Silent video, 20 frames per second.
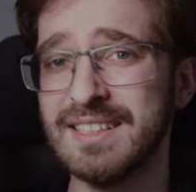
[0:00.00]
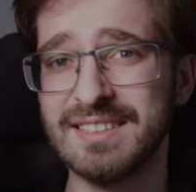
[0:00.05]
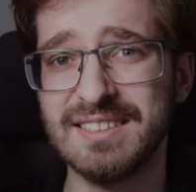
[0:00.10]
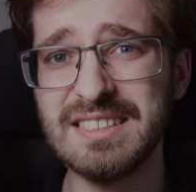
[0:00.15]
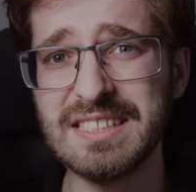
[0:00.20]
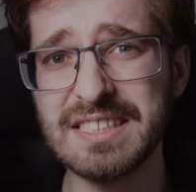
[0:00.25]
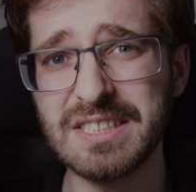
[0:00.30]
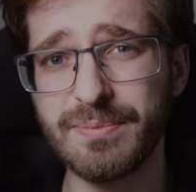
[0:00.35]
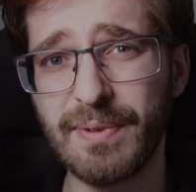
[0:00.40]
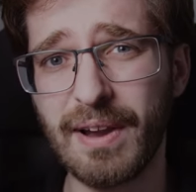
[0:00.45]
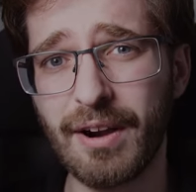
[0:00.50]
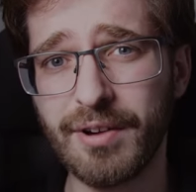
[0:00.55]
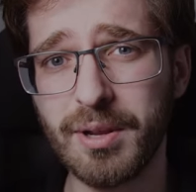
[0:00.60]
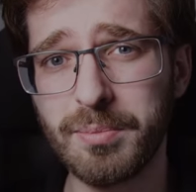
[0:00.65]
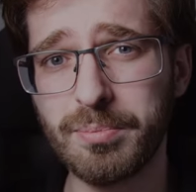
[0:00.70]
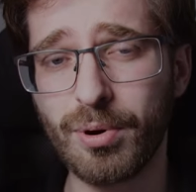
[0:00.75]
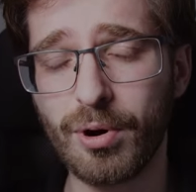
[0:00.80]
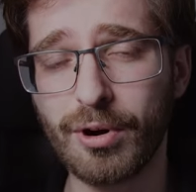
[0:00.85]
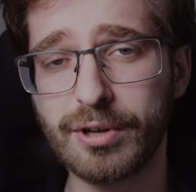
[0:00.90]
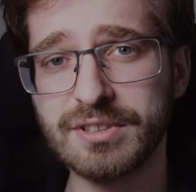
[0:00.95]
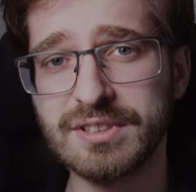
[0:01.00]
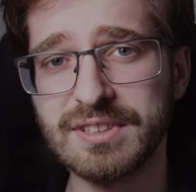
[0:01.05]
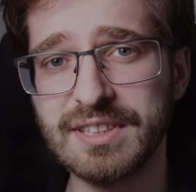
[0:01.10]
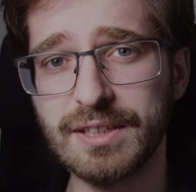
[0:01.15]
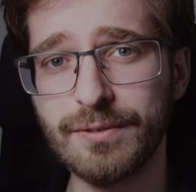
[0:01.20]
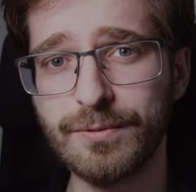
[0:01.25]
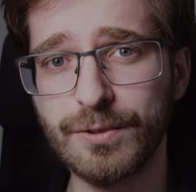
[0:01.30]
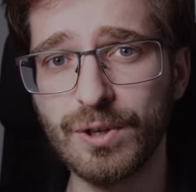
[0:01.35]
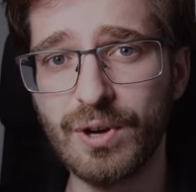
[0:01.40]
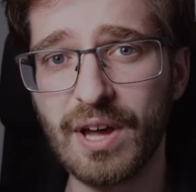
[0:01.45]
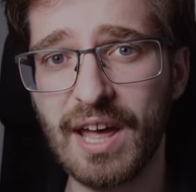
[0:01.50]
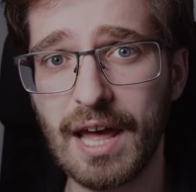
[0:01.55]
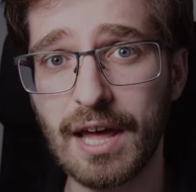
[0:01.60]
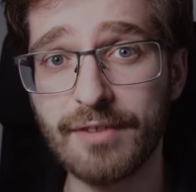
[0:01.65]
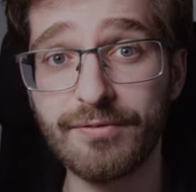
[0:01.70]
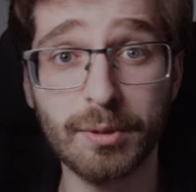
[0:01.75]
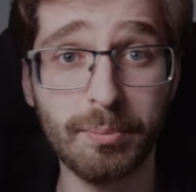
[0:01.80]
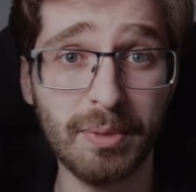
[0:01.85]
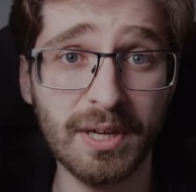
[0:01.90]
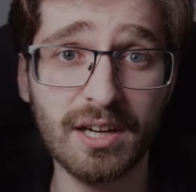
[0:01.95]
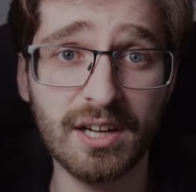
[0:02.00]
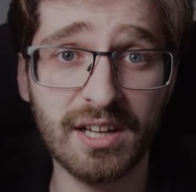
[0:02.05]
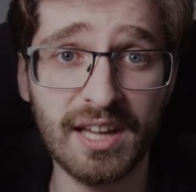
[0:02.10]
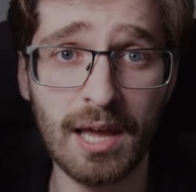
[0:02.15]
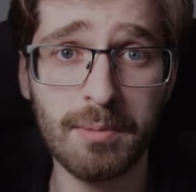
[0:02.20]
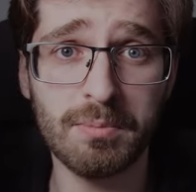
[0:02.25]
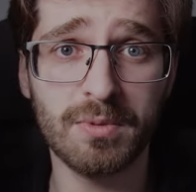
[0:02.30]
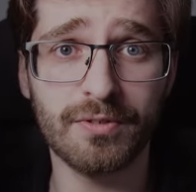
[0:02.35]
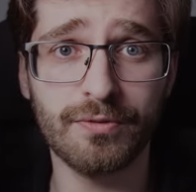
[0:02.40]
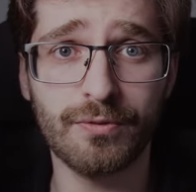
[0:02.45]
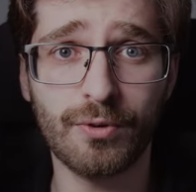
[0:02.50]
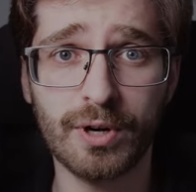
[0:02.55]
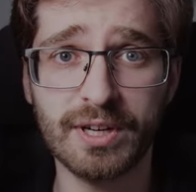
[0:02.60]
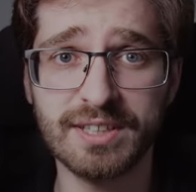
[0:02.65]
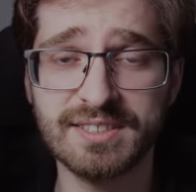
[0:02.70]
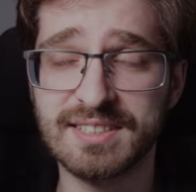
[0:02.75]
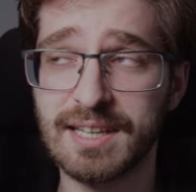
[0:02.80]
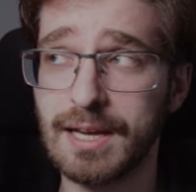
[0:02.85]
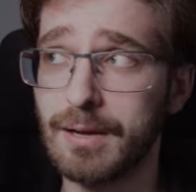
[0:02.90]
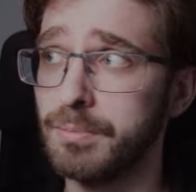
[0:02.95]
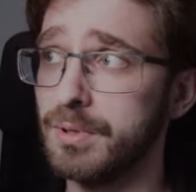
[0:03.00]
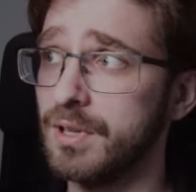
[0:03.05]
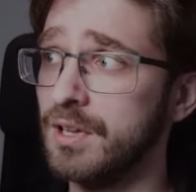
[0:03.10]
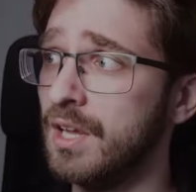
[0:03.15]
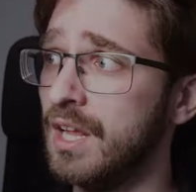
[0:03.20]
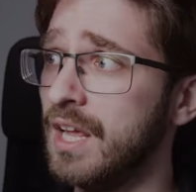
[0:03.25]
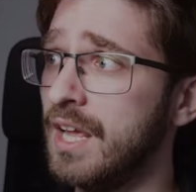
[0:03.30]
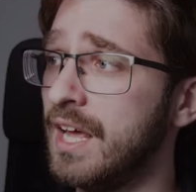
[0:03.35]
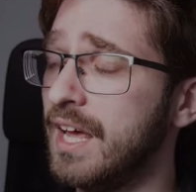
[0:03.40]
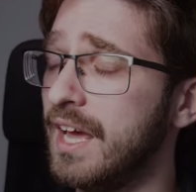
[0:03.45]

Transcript: This is very important if you have a bigger camera, for example,